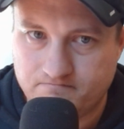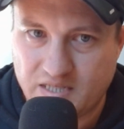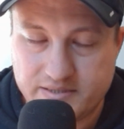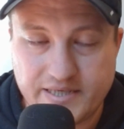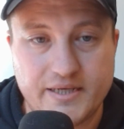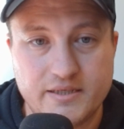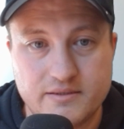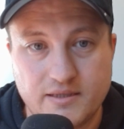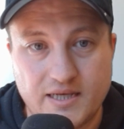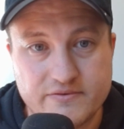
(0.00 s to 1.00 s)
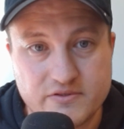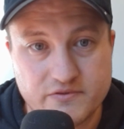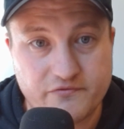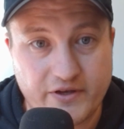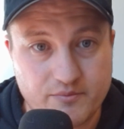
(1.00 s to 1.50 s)
taking the lives of
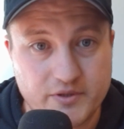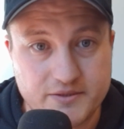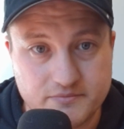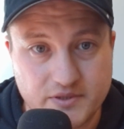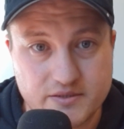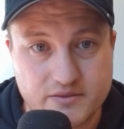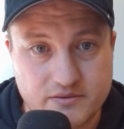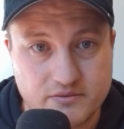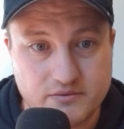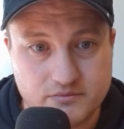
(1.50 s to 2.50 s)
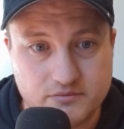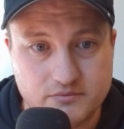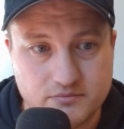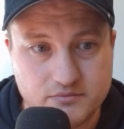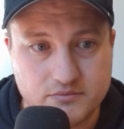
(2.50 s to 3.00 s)
his family, his
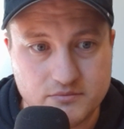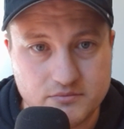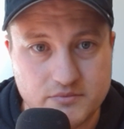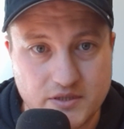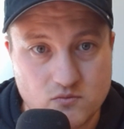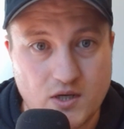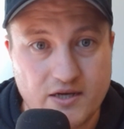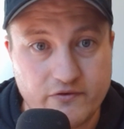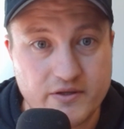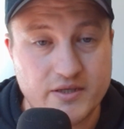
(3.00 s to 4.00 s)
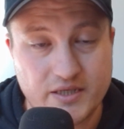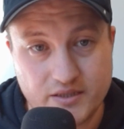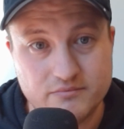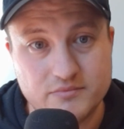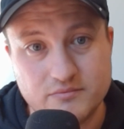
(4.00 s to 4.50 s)
wife, and then
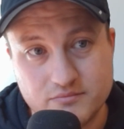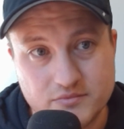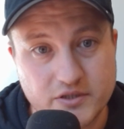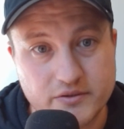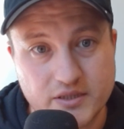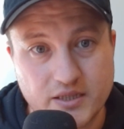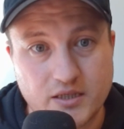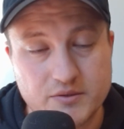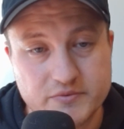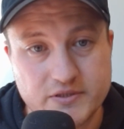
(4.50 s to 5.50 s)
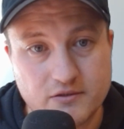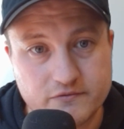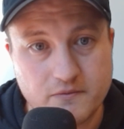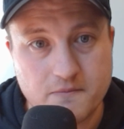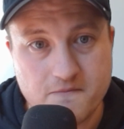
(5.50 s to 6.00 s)
he turned the gun on
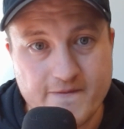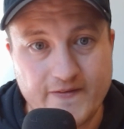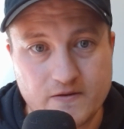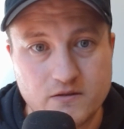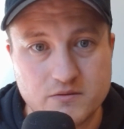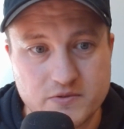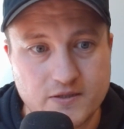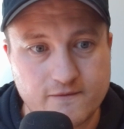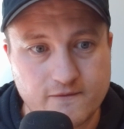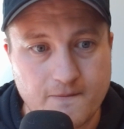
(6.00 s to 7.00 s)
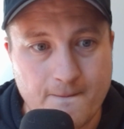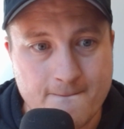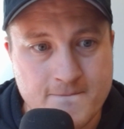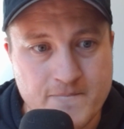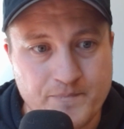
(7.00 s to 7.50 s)
himself and he killed himself.
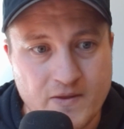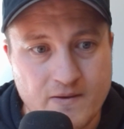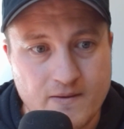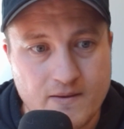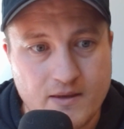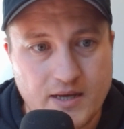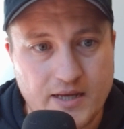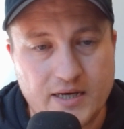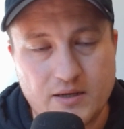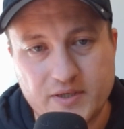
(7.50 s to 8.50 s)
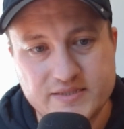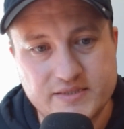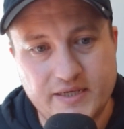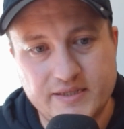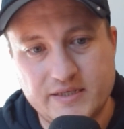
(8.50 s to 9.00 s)
And I'm not
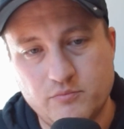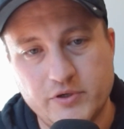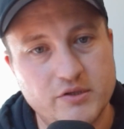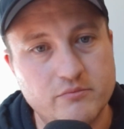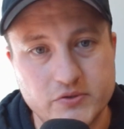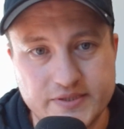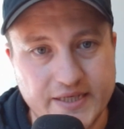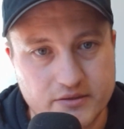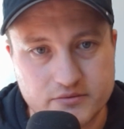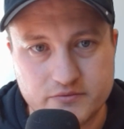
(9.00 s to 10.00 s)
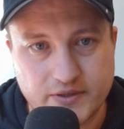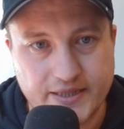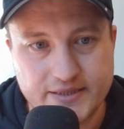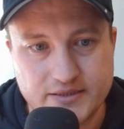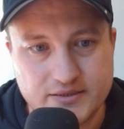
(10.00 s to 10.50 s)
saying that to bring the mood down, right?